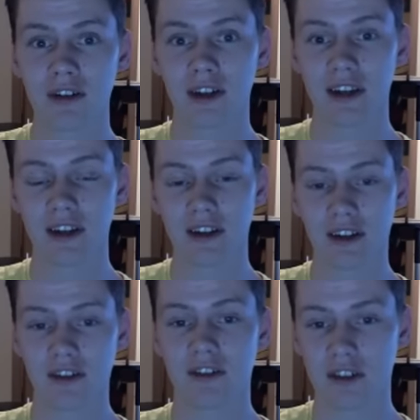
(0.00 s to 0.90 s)
Like
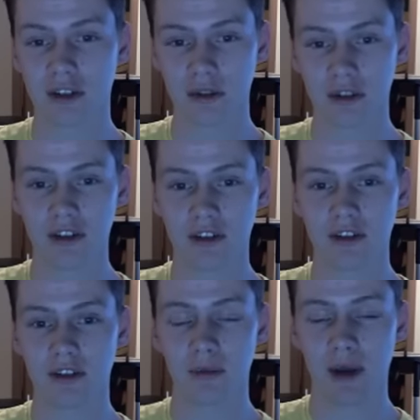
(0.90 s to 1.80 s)
his, you know, the,
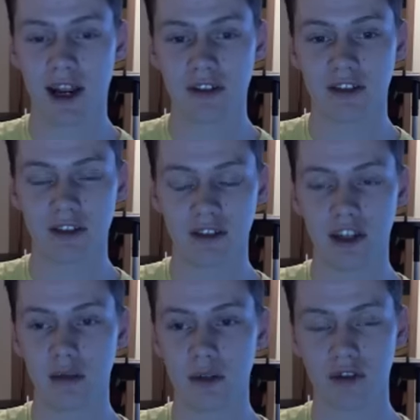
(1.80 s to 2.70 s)
the pants
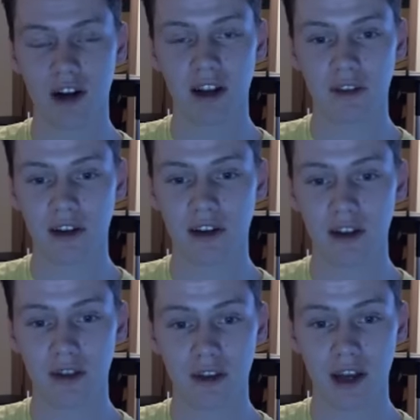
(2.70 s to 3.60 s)
he would wrestle in.
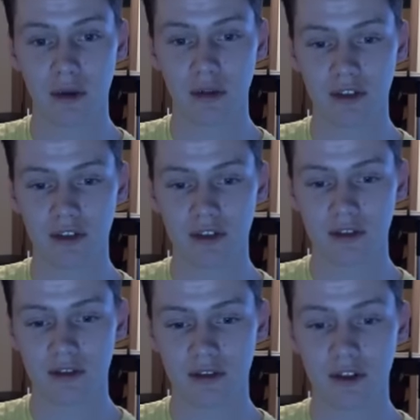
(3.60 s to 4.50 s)
I thought that
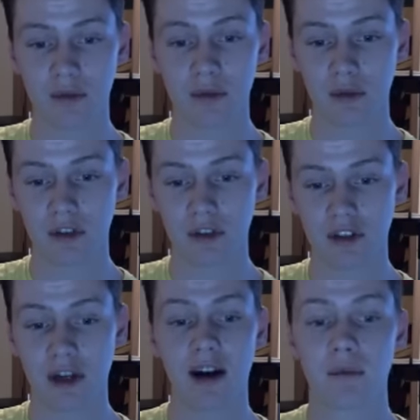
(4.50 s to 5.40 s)
was, something was going
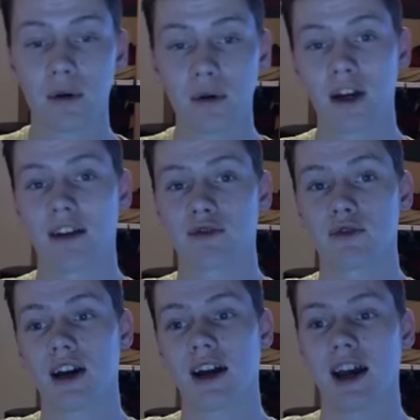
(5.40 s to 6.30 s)
to be up.
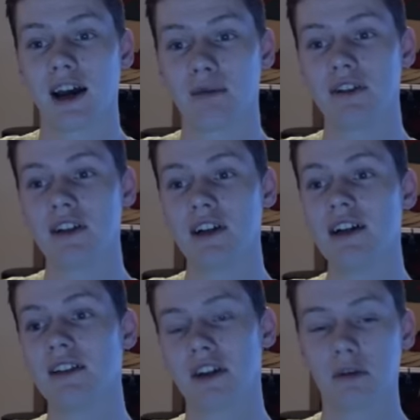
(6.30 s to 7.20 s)
After that happened,
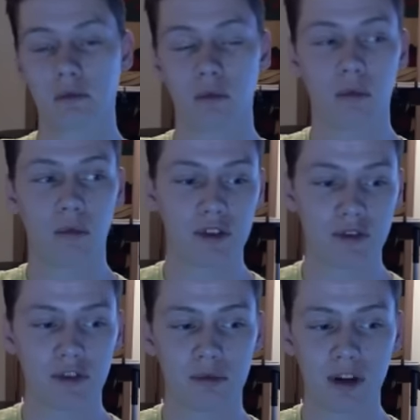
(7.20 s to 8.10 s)
then as
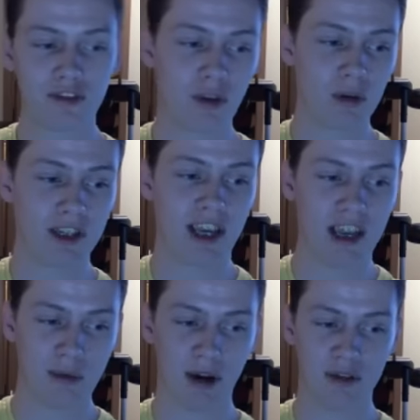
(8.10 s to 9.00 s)
soon as Mick Foley
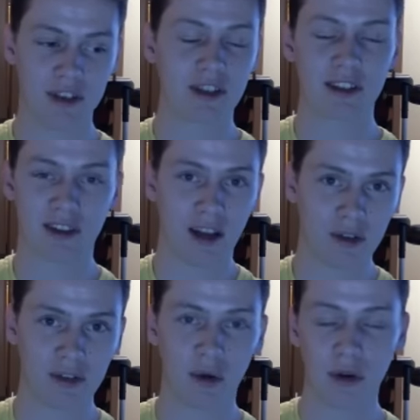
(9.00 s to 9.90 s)
came out, you could tell
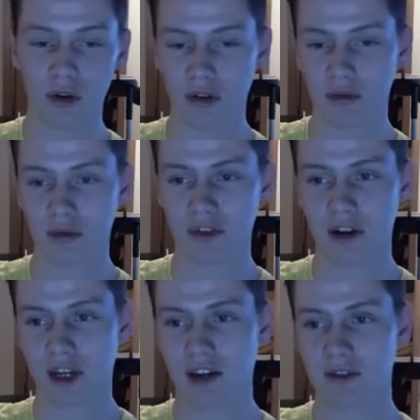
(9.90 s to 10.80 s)
Stone Cold was
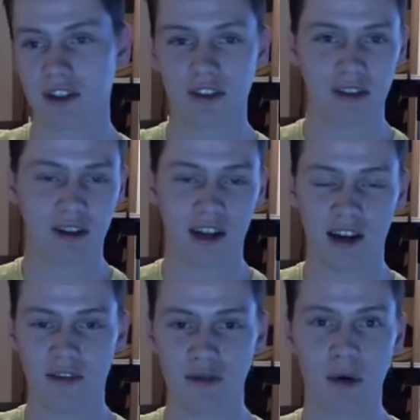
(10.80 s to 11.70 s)
coming out just to
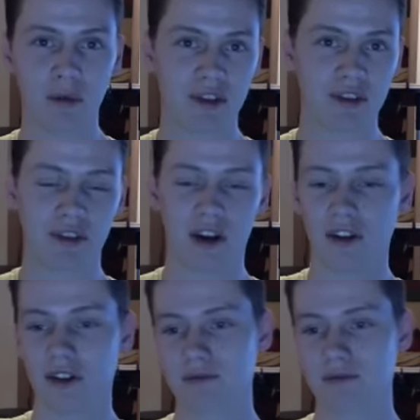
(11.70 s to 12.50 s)
hit everyone with a stunner.